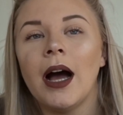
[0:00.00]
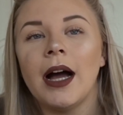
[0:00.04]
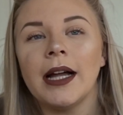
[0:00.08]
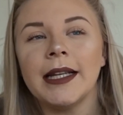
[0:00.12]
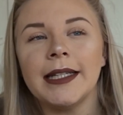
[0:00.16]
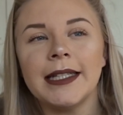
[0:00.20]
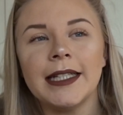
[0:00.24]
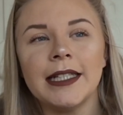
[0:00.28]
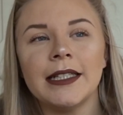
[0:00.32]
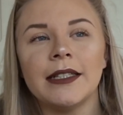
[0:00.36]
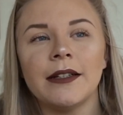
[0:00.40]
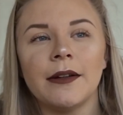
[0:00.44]

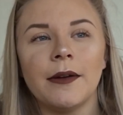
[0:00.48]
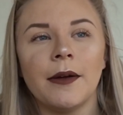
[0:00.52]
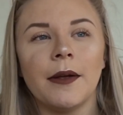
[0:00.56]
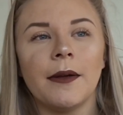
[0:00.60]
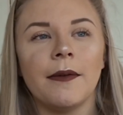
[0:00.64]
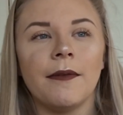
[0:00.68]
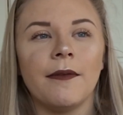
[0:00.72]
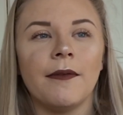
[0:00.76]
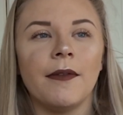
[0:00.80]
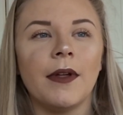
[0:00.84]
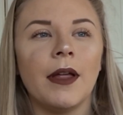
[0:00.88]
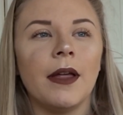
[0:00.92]
I did
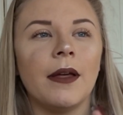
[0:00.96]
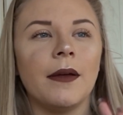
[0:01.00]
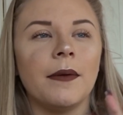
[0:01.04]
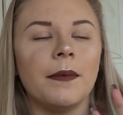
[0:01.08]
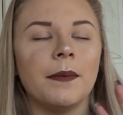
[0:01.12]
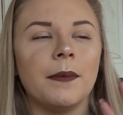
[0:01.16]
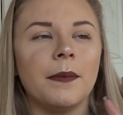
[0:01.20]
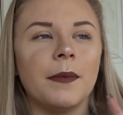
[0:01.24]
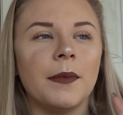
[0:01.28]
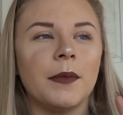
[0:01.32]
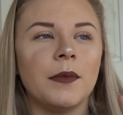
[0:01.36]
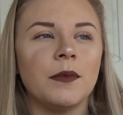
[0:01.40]

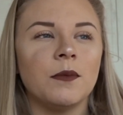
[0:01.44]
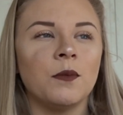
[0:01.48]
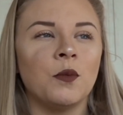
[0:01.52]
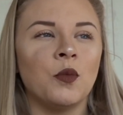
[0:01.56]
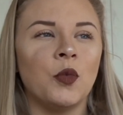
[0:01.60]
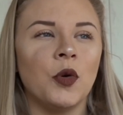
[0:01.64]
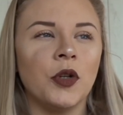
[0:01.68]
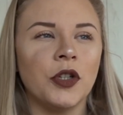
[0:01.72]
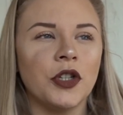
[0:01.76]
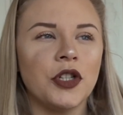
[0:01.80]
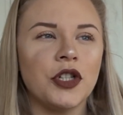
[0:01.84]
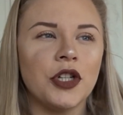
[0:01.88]

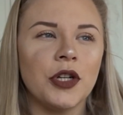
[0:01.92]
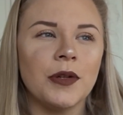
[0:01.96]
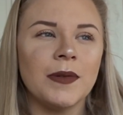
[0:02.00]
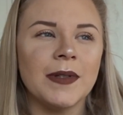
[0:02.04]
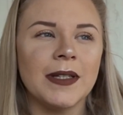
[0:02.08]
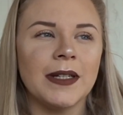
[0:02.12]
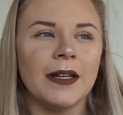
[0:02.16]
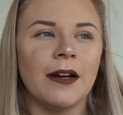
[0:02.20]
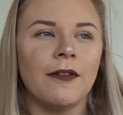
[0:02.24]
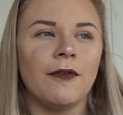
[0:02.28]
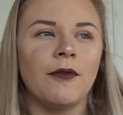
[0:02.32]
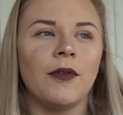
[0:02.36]
want to
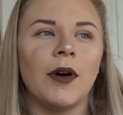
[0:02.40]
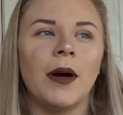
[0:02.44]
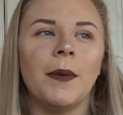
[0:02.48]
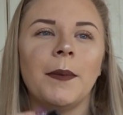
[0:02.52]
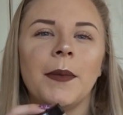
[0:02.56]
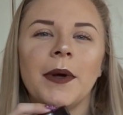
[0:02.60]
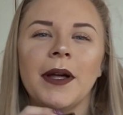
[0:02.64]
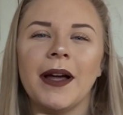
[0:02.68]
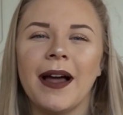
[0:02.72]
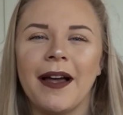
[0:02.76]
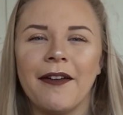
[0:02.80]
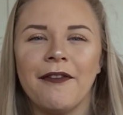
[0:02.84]
choose another
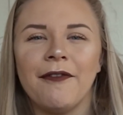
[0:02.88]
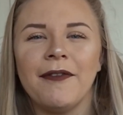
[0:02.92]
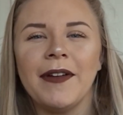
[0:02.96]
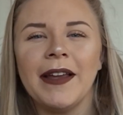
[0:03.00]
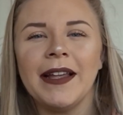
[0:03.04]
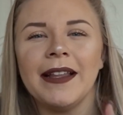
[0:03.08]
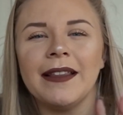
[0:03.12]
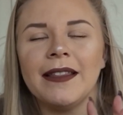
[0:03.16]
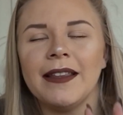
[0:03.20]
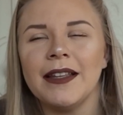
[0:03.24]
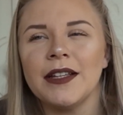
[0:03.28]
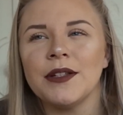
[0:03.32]
one, but I
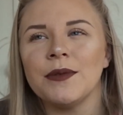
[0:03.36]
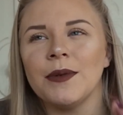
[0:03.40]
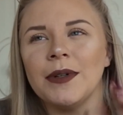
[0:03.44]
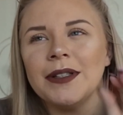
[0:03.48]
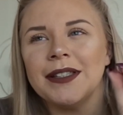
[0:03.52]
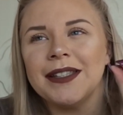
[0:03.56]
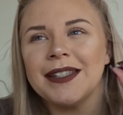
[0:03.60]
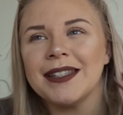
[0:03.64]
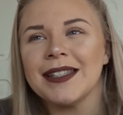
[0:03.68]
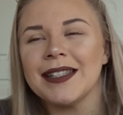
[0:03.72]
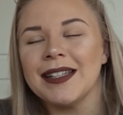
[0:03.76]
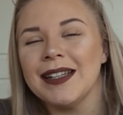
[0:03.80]
think this
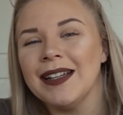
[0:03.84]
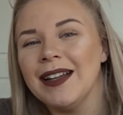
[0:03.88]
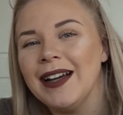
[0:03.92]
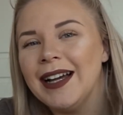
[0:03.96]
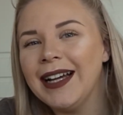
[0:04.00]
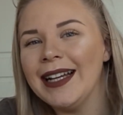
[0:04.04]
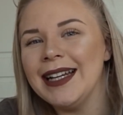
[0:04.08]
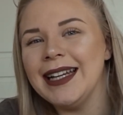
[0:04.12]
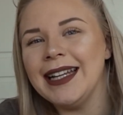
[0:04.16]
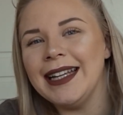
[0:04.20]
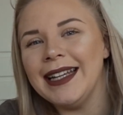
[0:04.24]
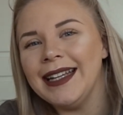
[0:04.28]
one
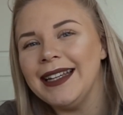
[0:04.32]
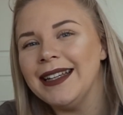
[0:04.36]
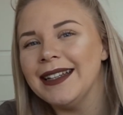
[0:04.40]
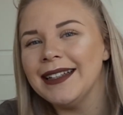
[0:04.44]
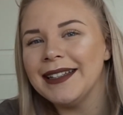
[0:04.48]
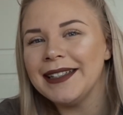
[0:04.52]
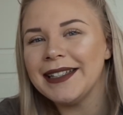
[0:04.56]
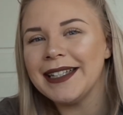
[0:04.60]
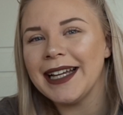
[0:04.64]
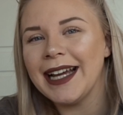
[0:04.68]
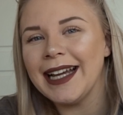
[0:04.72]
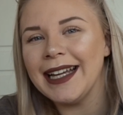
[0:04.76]

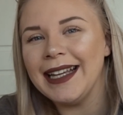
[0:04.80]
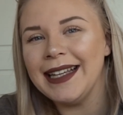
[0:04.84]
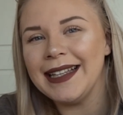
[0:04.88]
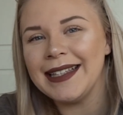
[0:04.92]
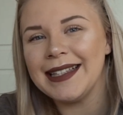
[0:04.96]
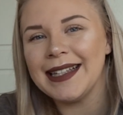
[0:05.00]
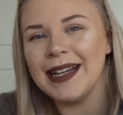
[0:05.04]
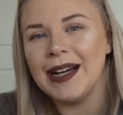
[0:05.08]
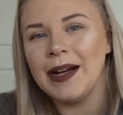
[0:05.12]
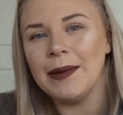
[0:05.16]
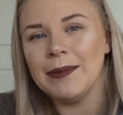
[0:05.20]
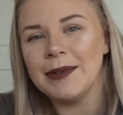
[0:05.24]
slightly
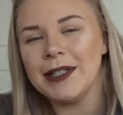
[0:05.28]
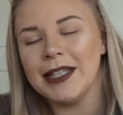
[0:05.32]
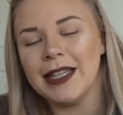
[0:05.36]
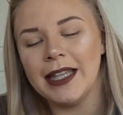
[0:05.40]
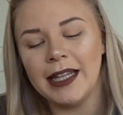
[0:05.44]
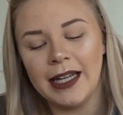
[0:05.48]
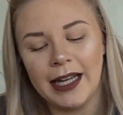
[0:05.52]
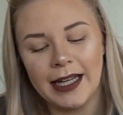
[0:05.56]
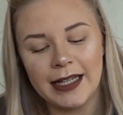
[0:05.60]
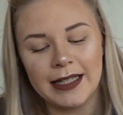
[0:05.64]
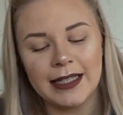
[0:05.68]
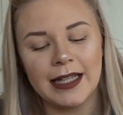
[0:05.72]
takes it up to
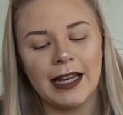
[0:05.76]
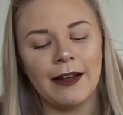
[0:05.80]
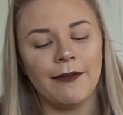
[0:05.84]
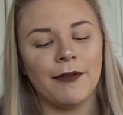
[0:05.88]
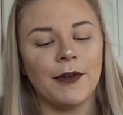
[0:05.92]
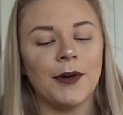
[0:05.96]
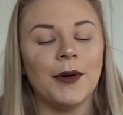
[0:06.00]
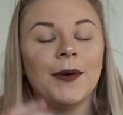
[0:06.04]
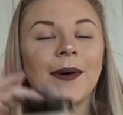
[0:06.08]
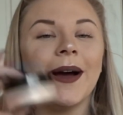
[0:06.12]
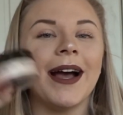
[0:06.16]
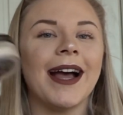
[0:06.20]
the next
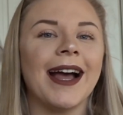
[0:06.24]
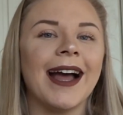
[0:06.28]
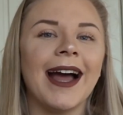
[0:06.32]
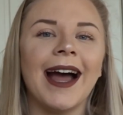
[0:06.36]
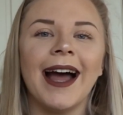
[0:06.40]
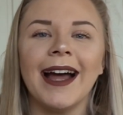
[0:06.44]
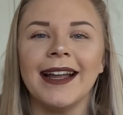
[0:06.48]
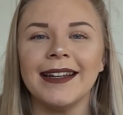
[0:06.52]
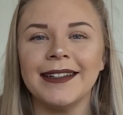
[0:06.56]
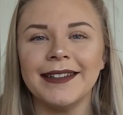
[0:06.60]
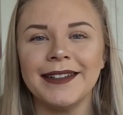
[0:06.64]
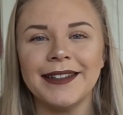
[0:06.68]
level,
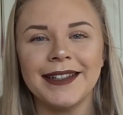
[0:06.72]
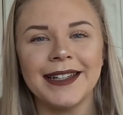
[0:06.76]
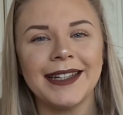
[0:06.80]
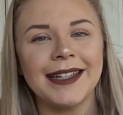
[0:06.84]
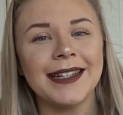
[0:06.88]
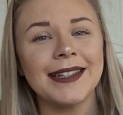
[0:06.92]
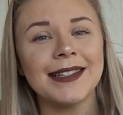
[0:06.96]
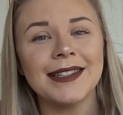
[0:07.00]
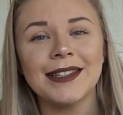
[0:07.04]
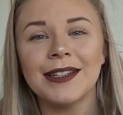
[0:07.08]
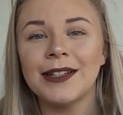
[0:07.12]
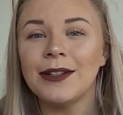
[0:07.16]
and
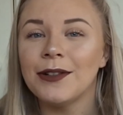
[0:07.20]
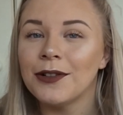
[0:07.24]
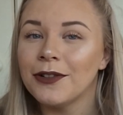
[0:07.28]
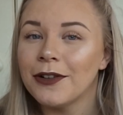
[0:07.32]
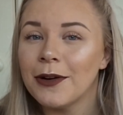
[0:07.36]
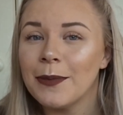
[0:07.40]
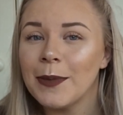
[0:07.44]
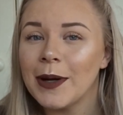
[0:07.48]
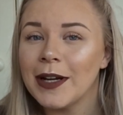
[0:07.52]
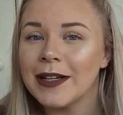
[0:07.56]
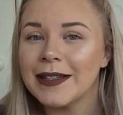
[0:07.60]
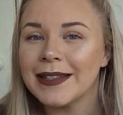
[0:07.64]
it's the
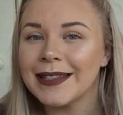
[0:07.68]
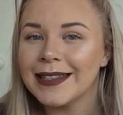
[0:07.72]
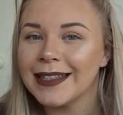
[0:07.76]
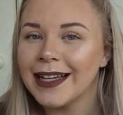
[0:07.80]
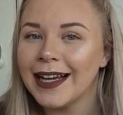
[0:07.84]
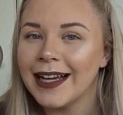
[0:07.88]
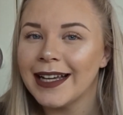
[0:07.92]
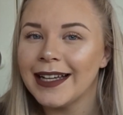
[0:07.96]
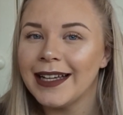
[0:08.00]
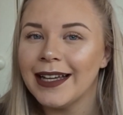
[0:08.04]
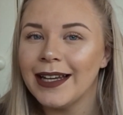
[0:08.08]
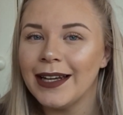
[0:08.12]
Laura
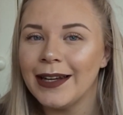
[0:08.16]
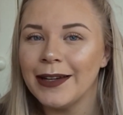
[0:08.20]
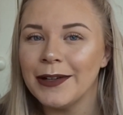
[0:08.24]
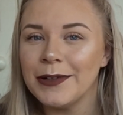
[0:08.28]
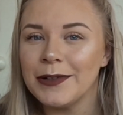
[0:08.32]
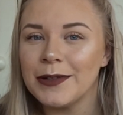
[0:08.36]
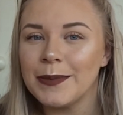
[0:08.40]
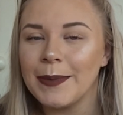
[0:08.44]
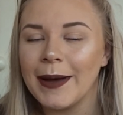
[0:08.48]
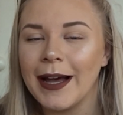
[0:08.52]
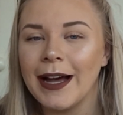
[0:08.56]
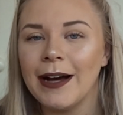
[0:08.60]
Mercier
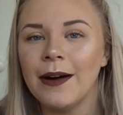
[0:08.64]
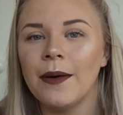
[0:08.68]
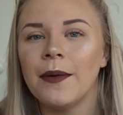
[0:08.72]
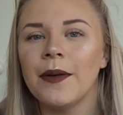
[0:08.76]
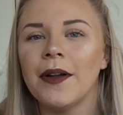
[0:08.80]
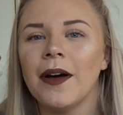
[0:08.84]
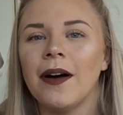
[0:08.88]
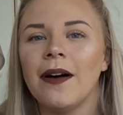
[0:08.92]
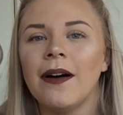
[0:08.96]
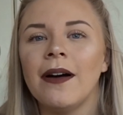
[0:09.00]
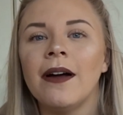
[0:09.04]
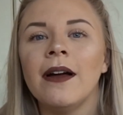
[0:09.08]
loose
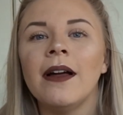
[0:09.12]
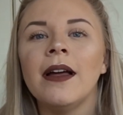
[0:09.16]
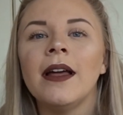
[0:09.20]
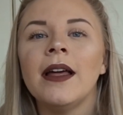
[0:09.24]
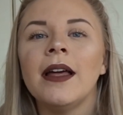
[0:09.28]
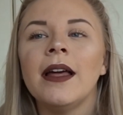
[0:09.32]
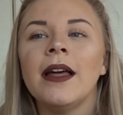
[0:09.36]
powder.